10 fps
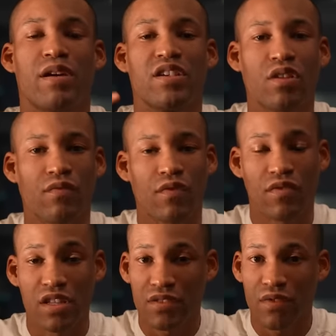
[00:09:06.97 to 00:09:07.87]
based off
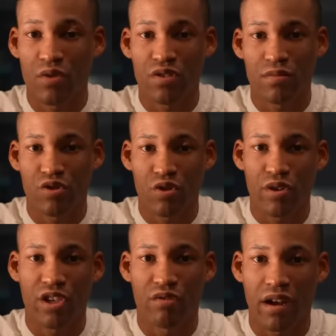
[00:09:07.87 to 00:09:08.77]
of these photos I'm
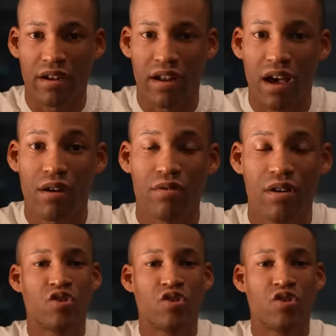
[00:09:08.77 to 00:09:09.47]
showing you right now.